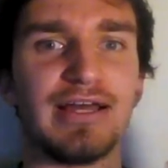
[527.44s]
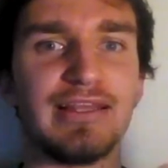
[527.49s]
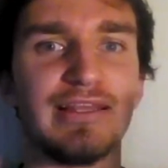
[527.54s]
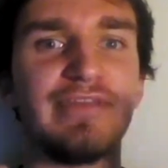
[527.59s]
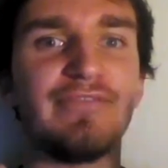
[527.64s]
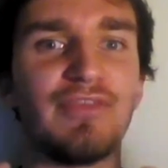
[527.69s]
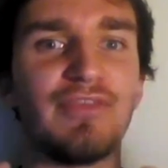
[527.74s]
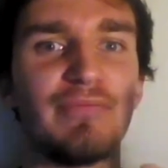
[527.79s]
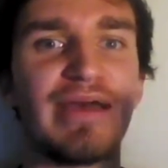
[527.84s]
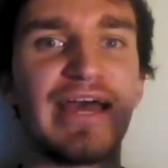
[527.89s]
I
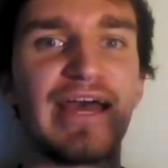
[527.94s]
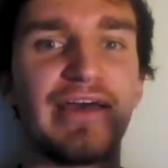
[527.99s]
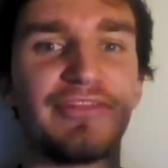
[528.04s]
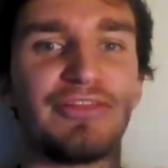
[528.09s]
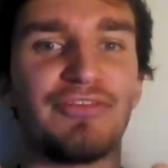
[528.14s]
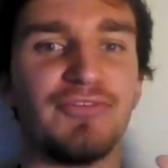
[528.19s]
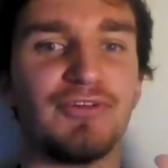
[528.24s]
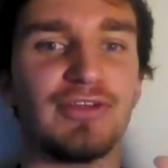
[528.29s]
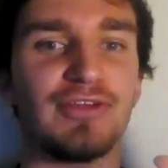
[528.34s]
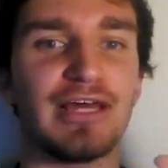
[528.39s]
leave the
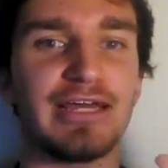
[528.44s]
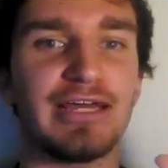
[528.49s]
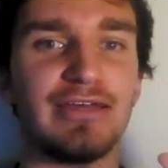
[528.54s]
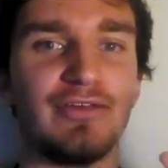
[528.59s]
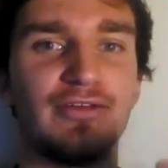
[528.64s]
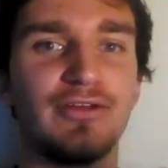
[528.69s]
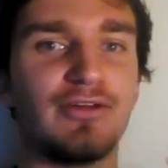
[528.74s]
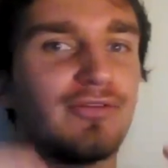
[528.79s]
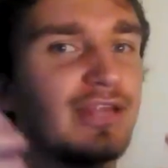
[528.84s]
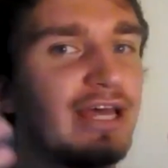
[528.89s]
math for
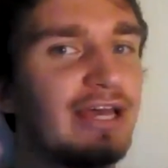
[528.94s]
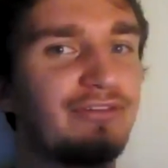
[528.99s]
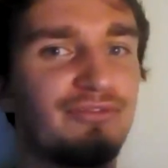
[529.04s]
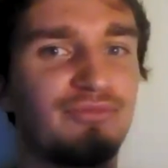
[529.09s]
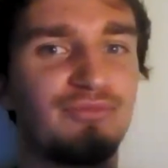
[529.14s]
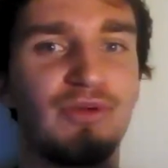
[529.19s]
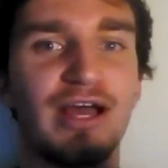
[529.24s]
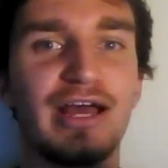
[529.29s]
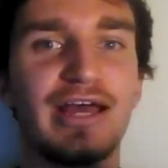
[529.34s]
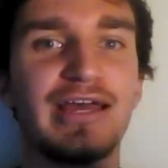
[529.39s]

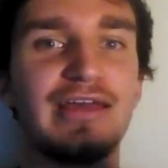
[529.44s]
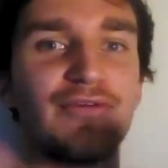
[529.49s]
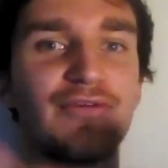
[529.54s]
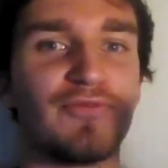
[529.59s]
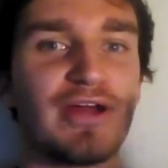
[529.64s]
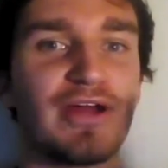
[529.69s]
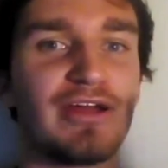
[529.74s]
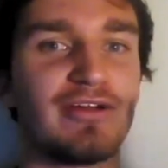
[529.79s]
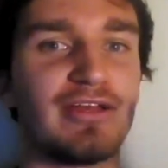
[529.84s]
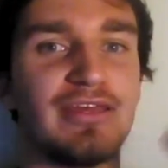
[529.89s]
Les Wright,
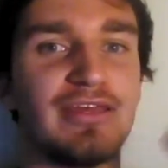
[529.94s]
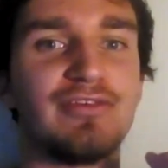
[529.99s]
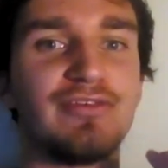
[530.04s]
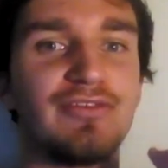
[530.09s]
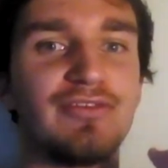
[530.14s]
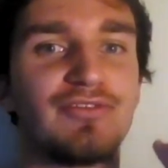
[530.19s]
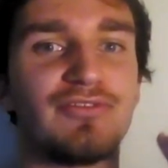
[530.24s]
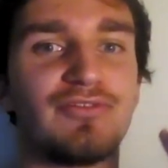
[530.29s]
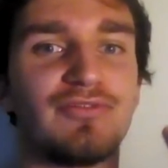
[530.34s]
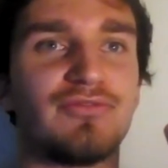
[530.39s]
where
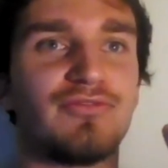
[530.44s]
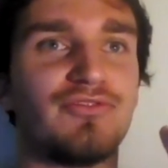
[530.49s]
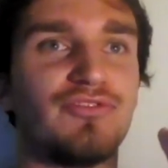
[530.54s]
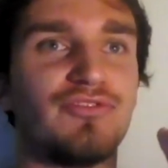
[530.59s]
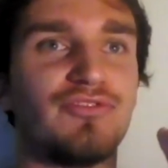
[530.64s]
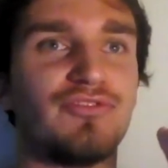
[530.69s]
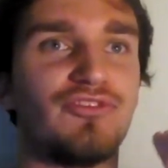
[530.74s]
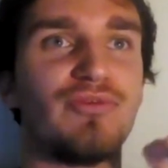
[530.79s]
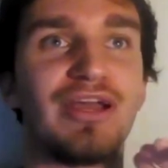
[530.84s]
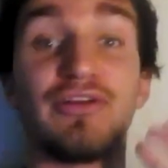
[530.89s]
he's
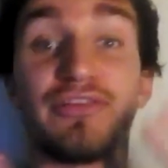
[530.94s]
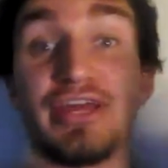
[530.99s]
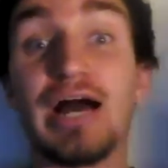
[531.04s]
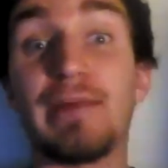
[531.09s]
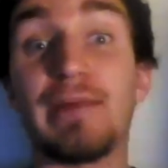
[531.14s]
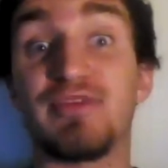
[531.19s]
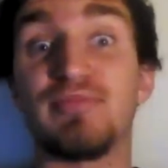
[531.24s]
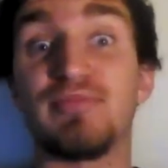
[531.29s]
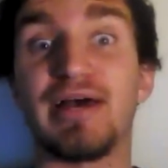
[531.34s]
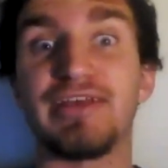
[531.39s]
doing all
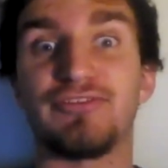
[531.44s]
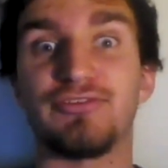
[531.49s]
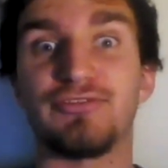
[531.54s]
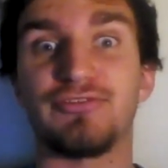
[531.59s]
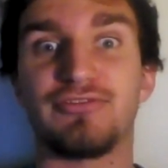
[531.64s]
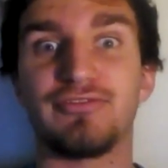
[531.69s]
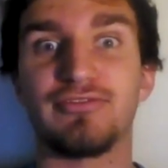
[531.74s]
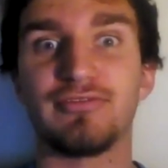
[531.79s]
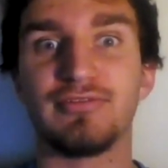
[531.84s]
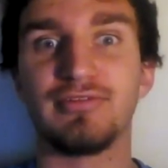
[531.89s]
the
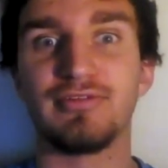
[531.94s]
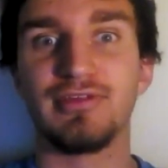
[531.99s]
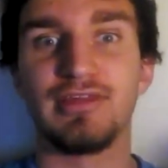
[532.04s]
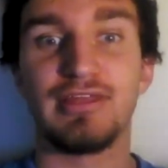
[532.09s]
optimizers.